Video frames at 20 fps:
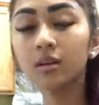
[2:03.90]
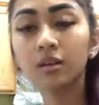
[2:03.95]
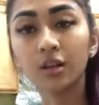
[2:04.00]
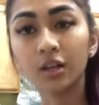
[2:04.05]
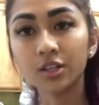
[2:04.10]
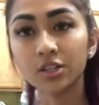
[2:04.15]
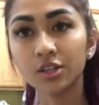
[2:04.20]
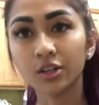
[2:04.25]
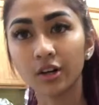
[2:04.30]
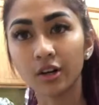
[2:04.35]

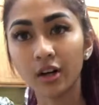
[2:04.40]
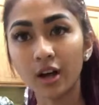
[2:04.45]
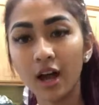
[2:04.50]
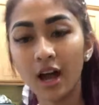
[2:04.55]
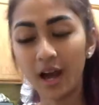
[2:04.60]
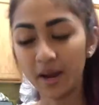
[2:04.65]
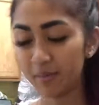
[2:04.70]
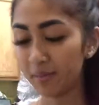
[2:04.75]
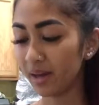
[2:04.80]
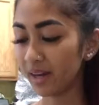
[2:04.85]
Not sugar,
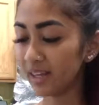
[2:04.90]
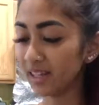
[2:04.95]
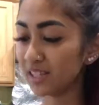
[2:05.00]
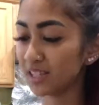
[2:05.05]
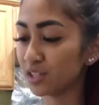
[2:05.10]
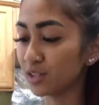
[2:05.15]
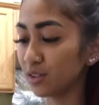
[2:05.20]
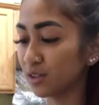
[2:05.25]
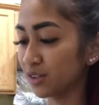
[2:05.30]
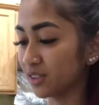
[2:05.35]
I'm adding
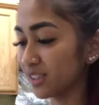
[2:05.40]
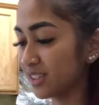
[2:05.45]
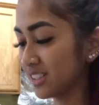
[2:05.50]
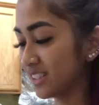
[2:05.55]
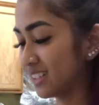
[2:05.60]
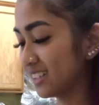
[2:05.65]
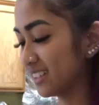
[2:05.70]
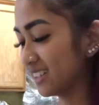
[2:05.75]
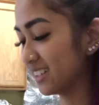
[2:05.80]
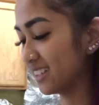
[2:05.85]
salt.
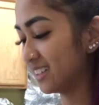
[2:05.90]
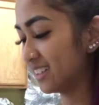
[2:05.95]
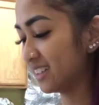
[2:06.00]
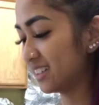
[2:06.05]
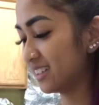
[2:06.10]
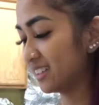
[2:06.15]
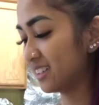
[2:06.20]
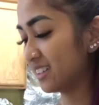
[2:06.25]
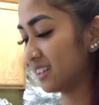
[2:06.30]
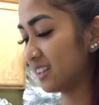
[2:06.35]

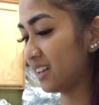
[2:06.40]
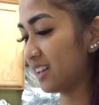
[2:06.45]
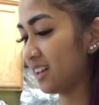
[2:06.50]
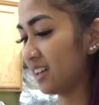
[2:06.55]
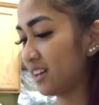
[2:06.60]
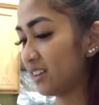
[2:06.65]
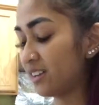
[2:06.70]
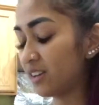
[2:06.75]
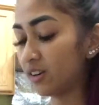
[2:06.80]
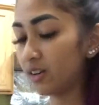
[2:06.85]

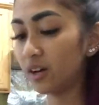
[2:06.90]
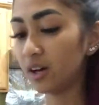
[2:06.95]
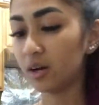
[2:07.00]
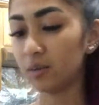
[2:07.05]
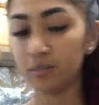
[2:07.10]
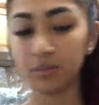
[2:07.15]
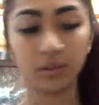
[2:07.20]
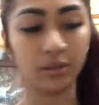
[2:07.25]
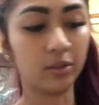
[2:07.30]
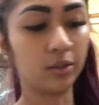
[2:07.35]
And that'll
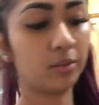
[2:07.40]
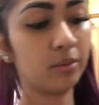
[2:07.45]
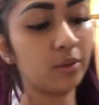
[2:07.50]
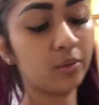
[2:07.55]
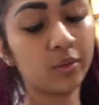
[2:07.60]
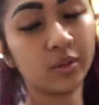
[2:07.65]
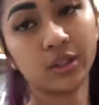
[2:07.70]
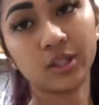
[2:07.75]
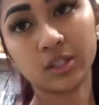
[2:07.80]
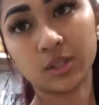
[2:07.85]
help a little bit
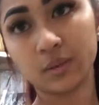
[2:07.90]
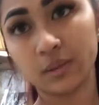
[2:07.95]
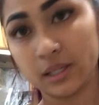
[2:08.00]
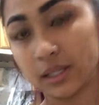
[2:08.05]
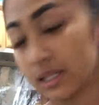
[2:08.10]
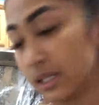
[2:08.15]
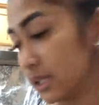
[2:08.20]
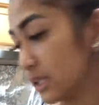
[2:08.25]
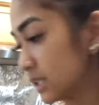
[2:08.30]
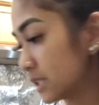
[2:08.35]
with the
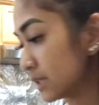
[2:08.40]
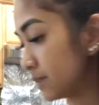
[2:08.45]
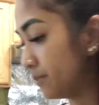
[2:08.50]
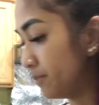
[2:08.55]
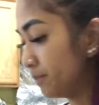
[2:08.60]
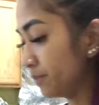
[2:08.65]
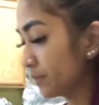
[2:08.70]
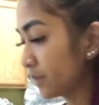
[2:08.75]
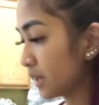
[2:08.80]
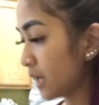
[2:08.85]
sweetness.
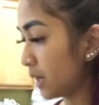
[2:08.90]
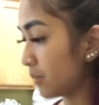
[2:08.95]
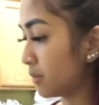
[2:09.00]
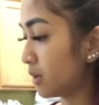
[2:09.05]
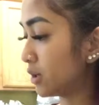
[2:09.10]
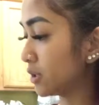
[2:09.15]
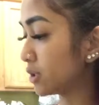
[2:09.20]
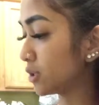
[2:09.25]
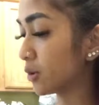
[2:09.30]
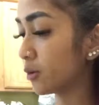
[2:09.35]
I'm
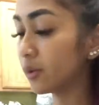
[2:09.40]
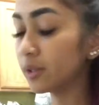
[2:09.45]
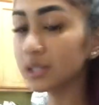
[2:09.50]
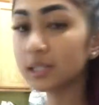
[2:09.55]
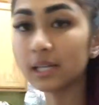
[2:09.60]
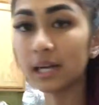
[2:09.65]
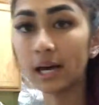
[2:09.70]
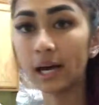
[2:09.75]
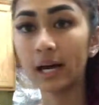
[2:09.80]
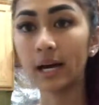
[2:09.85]
also going
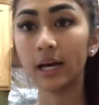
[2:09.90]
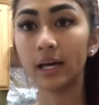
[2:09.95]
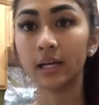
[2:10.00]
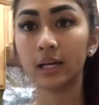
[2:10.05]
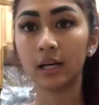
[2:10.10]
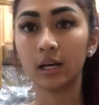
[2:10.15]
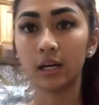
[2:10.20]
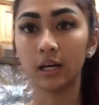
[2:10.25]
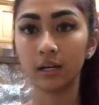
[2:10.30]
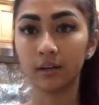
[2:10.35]
to
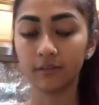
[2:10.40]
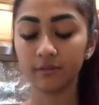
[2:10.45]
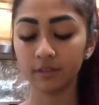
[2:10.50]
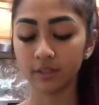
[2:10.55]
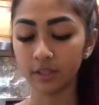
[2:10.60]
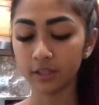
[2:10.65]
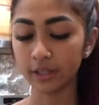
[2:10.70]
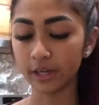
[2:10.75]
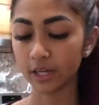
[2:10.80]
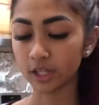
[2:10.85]
add
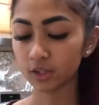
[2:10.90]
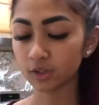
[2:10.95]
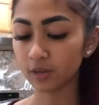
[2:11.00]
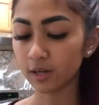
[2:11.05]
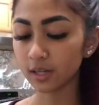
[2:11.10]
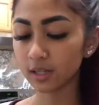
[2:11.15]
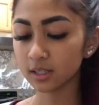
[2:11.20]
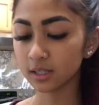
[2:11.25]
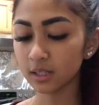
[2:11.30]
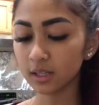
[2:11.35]
vanilla
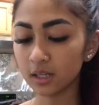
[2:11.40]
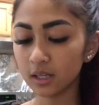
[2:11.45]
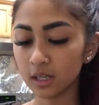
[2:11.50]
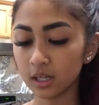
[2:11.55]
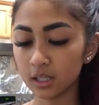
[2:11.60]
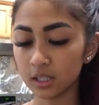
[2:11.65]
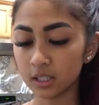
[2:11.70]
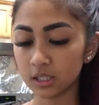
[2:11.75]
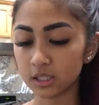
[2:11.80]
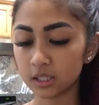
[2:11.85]
extract
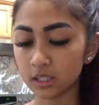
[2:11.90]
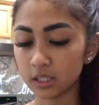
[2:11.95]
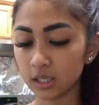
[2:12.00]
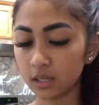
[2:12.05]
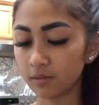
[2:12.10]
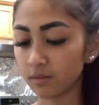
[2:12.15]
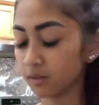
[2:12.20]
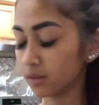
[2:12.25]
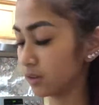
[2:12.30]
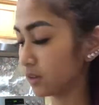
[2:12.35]
just to
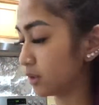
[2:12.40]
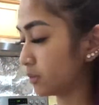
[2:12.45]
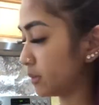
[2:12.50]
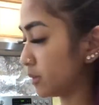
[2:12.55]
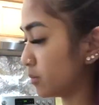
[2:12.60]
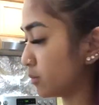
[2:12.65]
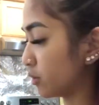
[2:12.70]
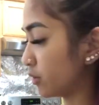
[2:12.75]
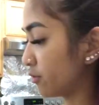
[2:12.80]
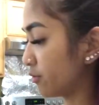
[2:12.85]
give it a little
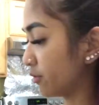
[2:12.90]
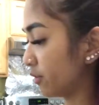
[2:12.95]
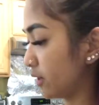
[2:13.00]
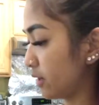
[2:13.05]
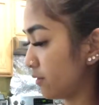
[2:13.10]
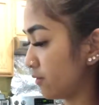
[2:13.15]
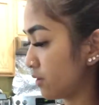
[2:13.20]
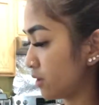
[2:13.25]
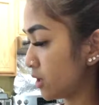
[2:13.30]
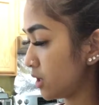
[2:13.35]
bit more
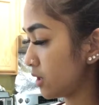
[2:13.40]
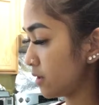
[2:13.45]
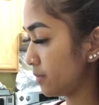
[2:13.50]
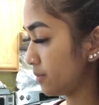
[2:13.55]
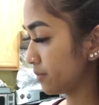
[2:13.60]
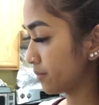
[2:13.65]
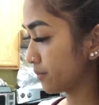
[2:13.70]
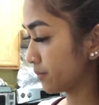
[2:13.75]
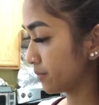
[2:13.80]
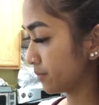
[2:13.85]
flavor.
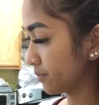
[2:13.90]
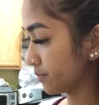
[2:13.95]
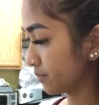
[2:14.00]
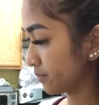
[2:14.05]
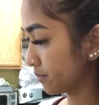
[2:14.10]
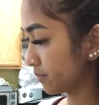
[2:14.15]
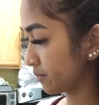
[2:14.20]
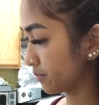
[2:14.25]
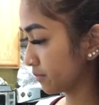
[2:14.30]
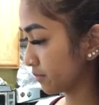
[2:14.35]

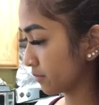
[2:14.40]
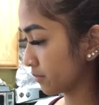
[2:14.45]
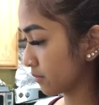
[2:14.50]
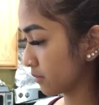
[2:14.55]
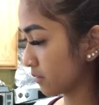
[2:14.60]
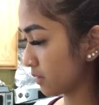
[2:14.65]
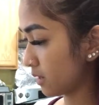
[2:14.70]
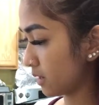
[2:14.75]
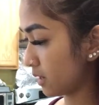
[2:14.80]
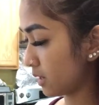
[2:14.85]

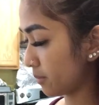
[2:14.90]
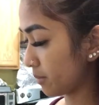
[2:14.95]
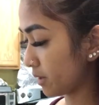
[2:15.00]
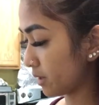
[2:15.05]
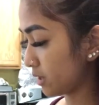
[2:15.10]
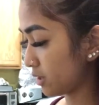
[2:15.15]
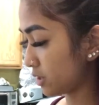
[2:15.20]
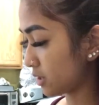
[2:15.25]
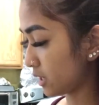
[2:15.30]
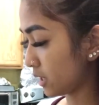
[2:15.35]
And I'm
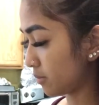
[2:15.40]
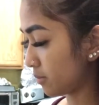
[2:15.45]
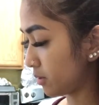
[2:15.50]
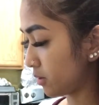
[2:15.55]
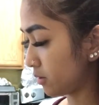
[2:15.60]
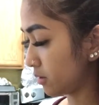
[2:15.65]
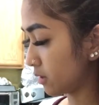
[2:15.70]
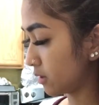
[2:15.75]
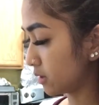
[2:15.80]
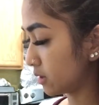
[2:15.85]
kind of just
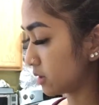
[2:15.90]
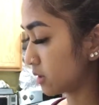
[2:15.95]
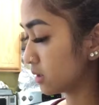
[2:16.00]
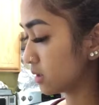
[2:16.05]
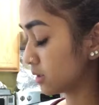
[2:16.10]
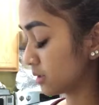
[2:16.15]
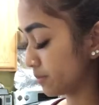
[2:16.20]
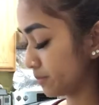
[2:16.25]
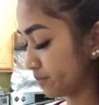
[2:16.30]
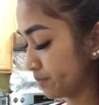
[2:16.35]
eyeballing
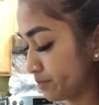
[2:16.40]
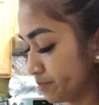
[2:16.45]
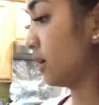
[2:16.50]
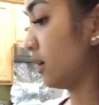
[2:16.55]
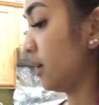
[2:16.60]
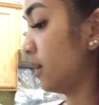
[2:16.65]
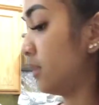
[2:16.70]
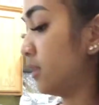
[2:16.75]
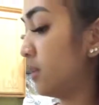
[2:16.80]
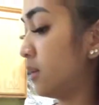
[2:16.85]
this.
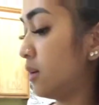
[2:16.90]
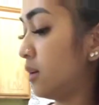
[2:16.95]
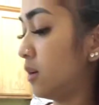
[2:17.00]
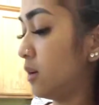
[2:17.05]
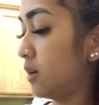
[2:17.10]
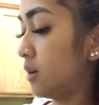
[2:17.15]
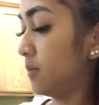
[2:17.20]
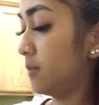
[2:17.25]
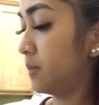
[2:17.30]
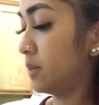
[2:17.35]
And
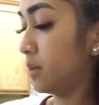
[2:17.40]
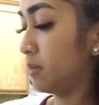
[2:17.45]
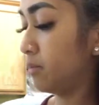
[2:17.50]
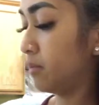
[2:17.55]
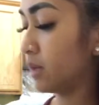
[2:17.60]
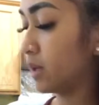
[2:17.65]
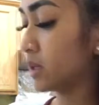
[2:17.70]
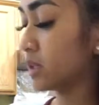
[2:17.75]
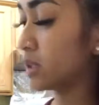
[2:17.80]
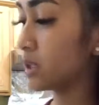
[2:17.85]
then I'm gonna
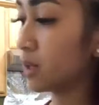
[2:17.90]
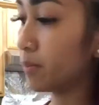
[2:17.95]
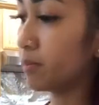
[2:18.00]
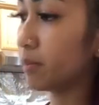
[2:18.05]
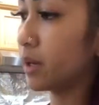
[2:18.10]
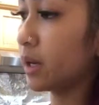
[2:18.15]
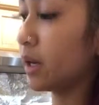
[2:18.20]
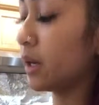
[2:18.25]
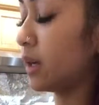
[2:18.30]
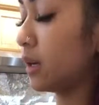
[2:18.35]
mix it up
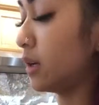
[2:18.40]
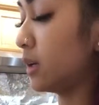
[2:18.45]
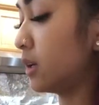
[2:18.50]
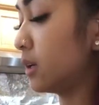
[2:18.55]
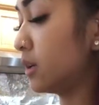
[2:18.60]
again.